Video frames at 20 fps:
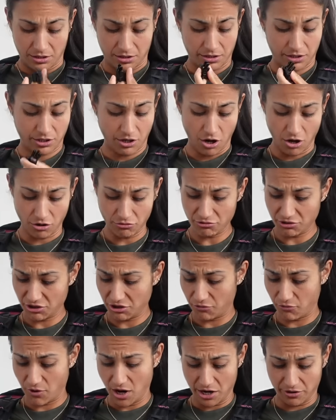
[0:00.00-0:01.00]
It's a whole
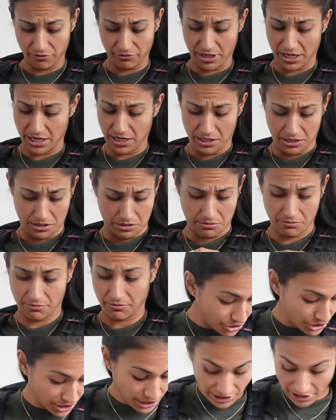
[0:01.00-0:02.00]
new world, this.
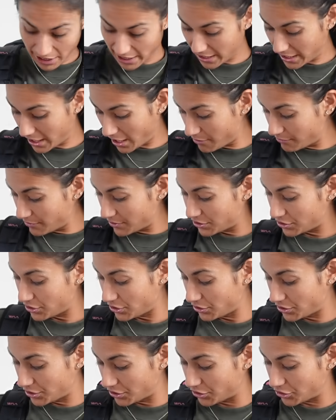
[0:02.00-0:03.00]
Just like I was
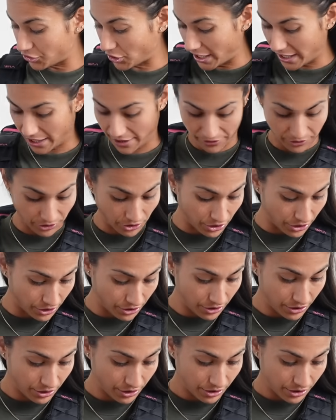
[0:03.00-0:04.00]
new to
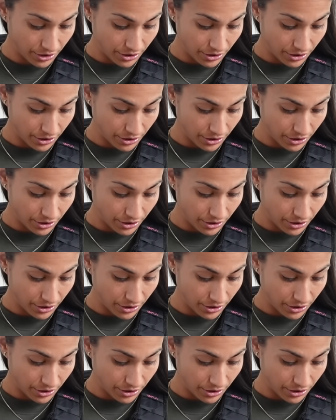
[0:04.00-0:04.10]
triathlon,